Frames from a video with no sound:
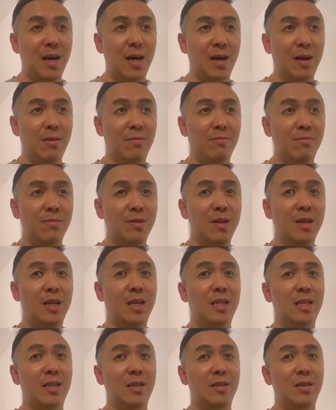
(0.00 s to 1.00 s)
I'm
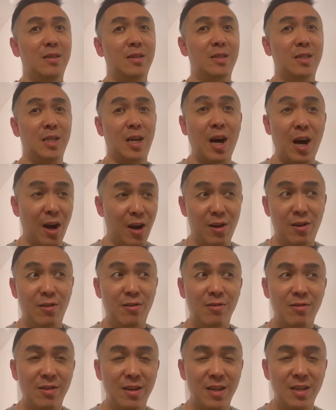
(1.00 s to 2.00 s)

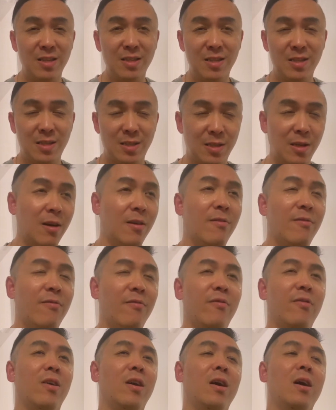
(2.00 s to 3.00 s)
tired and
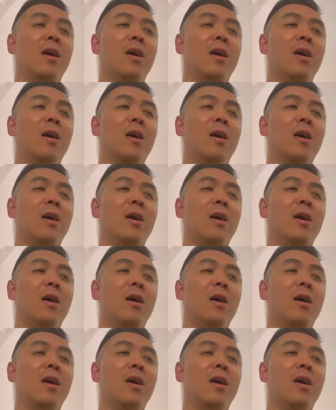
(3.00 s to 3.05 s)
stuff.